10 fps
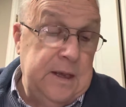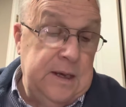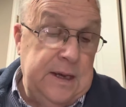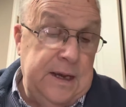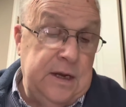
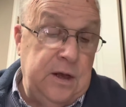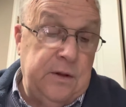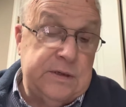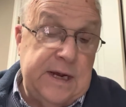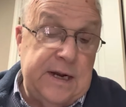And
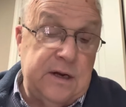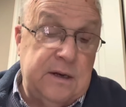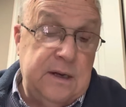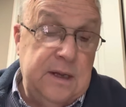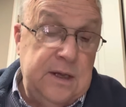others had a
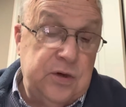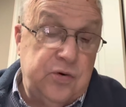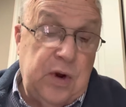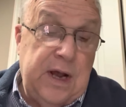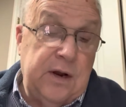
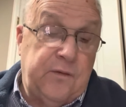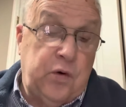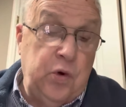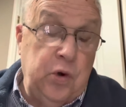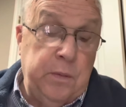trial of
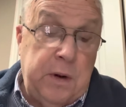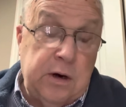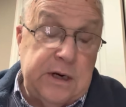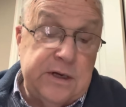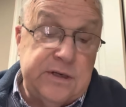cruel
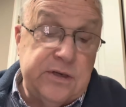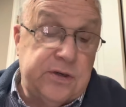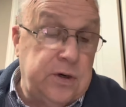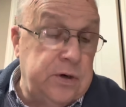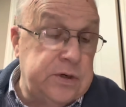mockings and
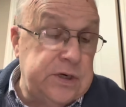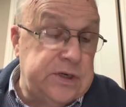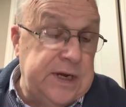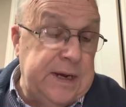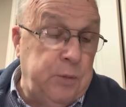
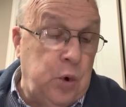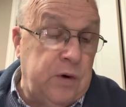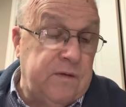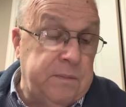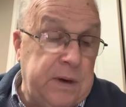scourgings, yea,
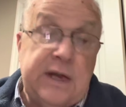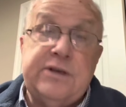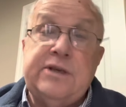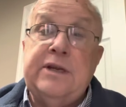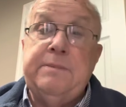moreover,
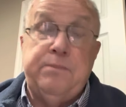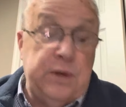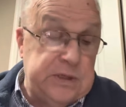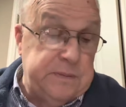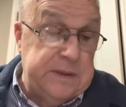bonds and
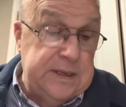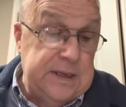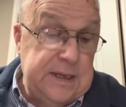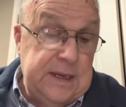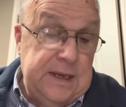imprisonment.
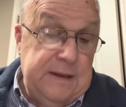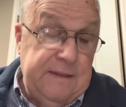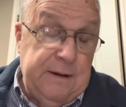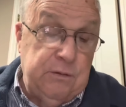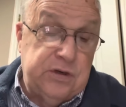
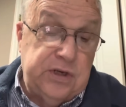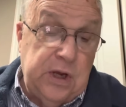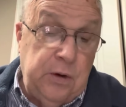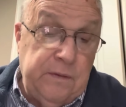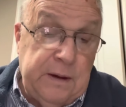They were
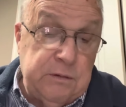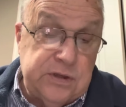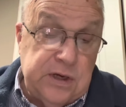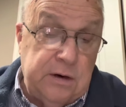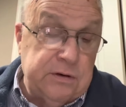stoned, they were
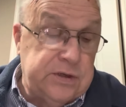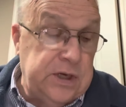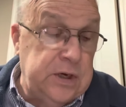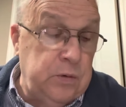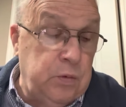sawn
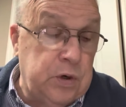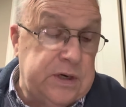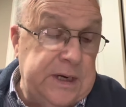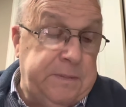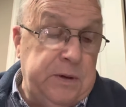asunder, were
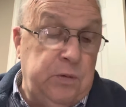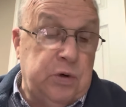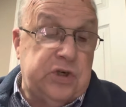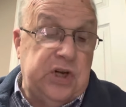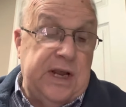tempted,
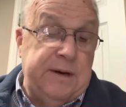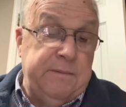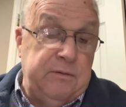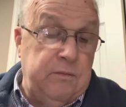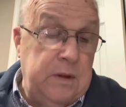were
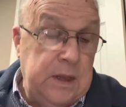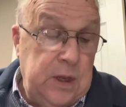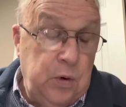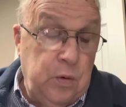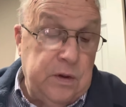slain
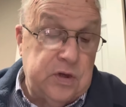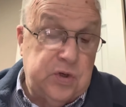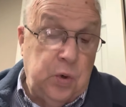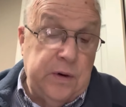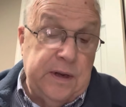with a
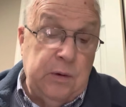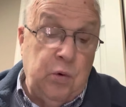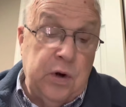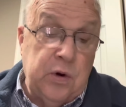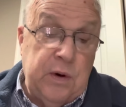sword. They
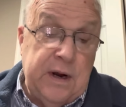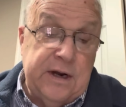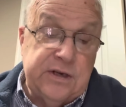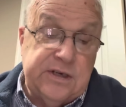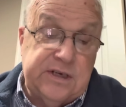wandered
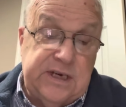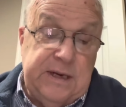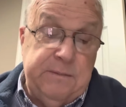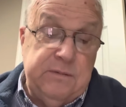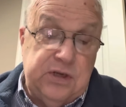around in
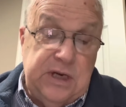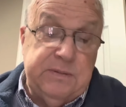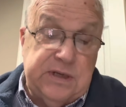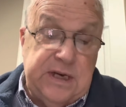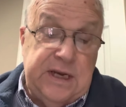
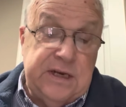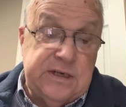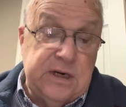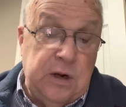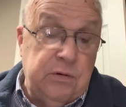
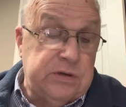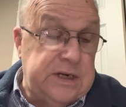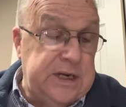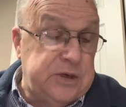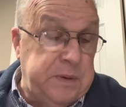sheepskins and
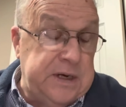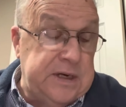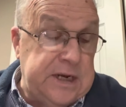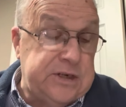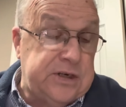goatskins,
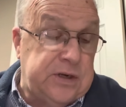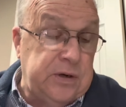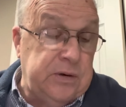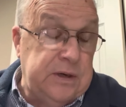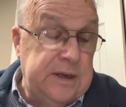been
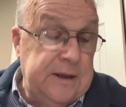destitute,